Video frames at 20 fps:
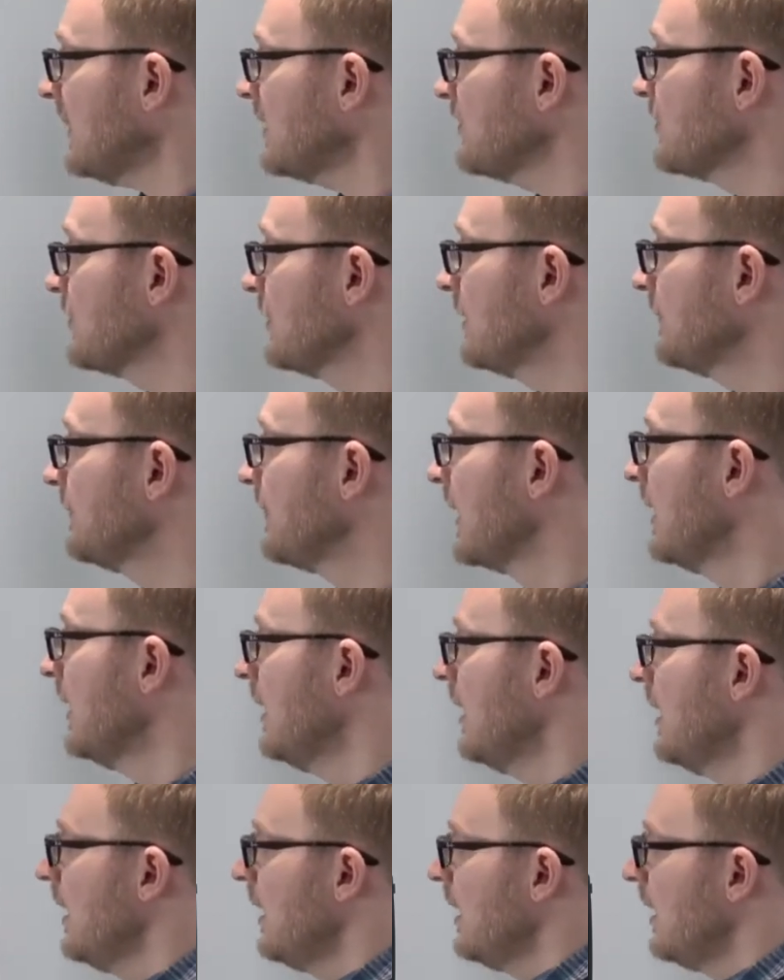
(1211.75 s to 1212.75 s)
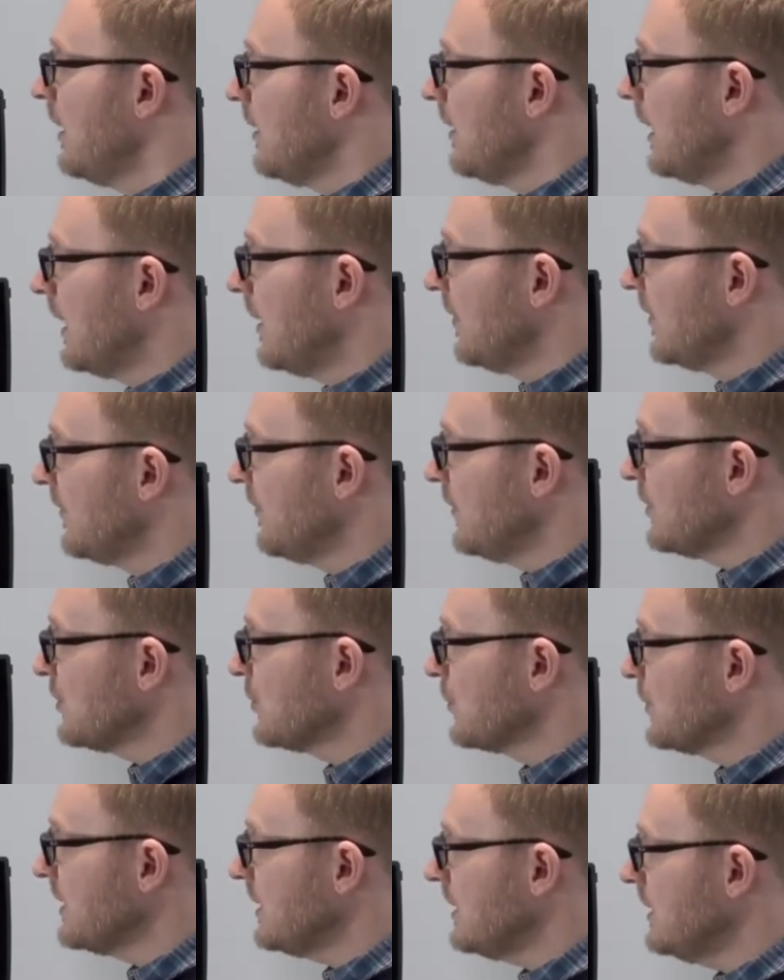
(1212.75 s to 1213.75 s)
So, the first
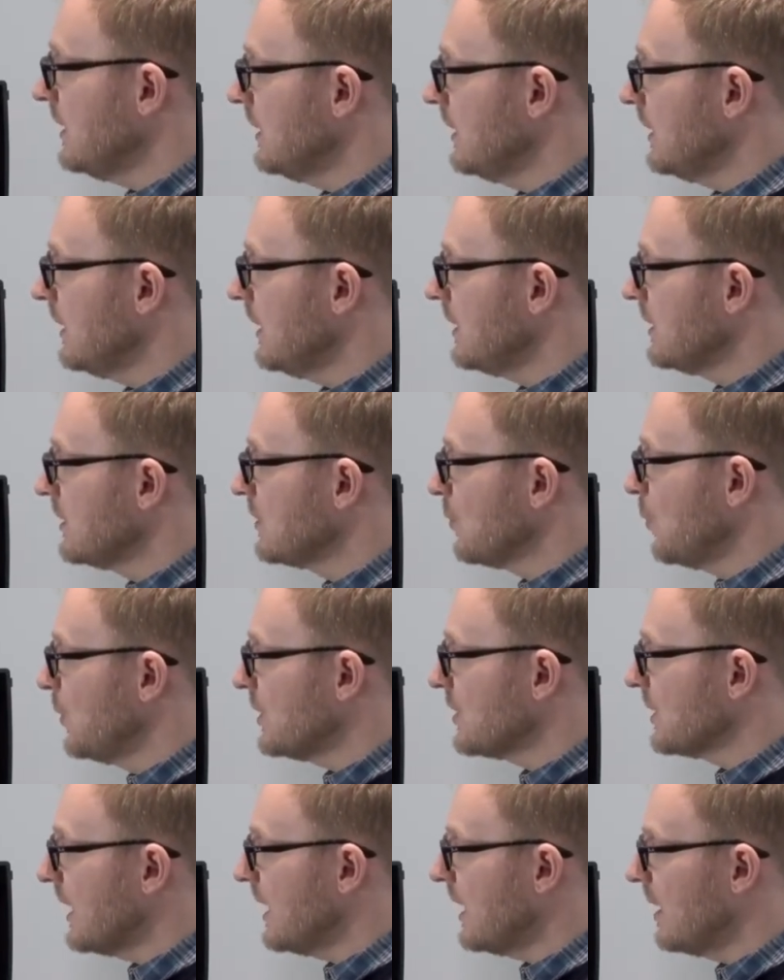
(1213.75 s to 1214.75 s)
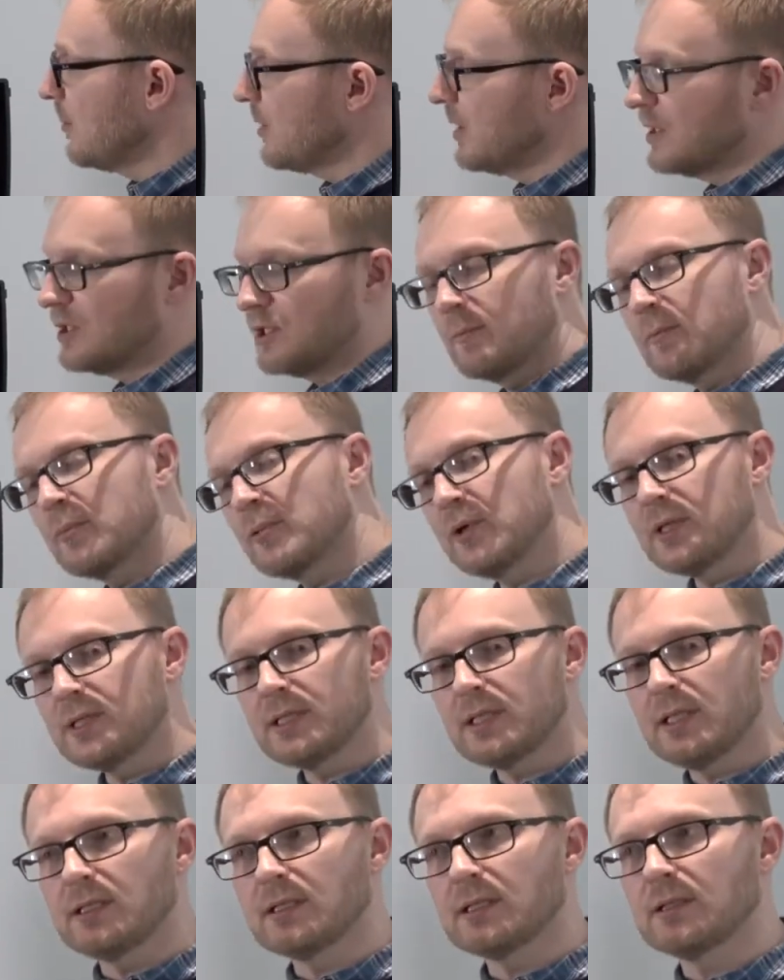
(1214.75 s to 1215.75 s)
choice here is which calibration
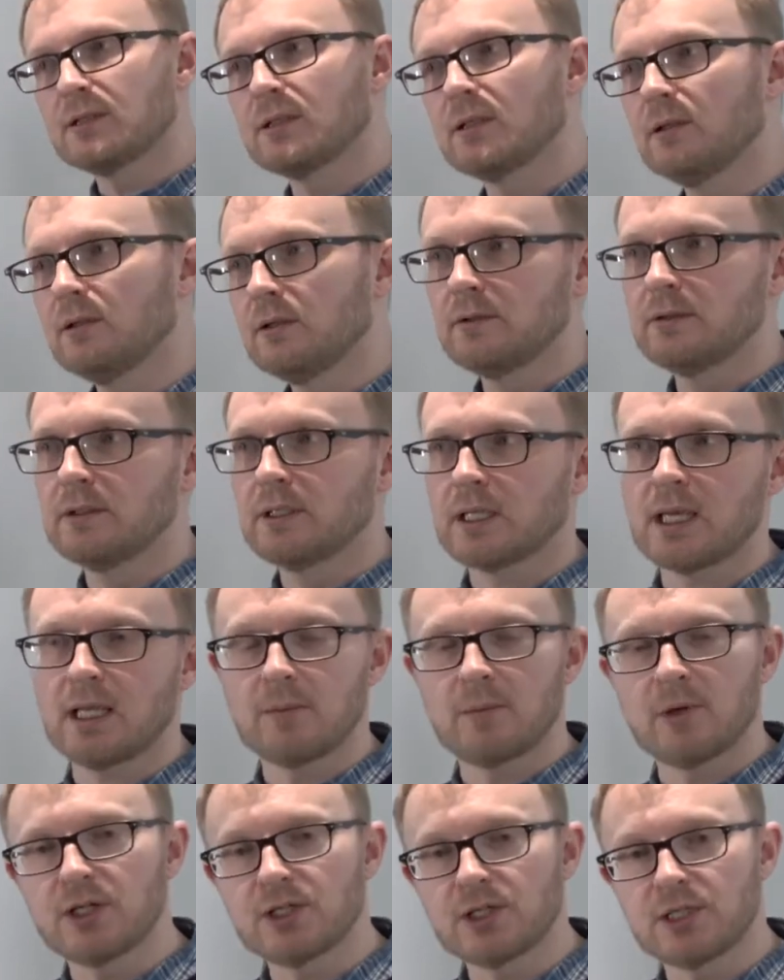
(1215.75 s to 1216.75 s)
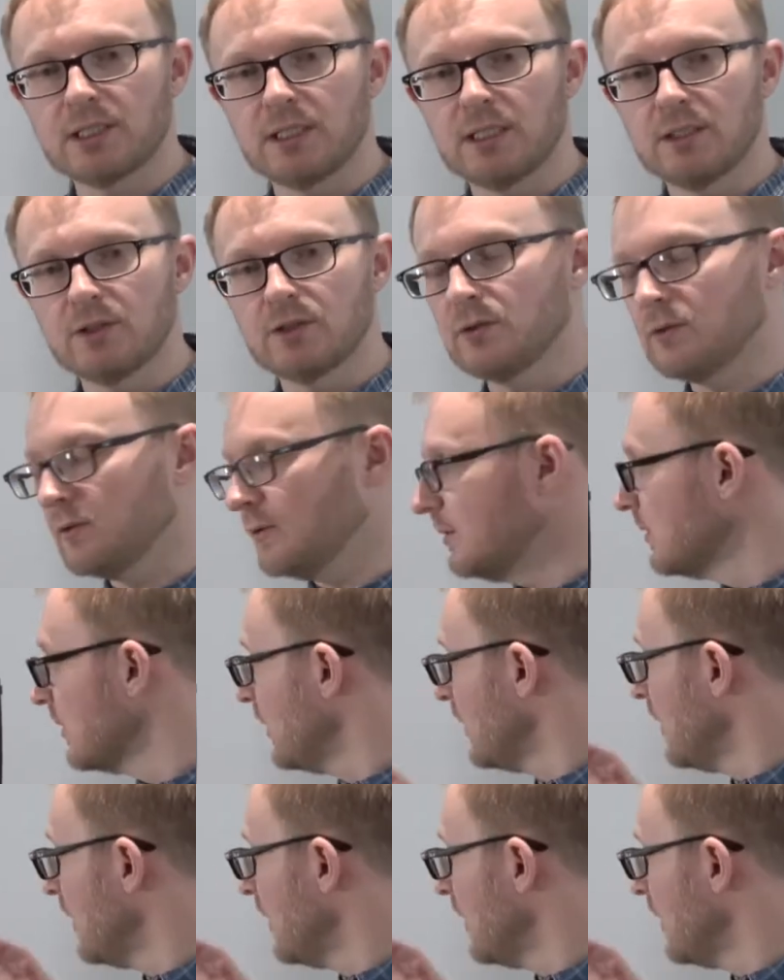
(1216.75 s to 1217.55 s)
preset to load the calibration into.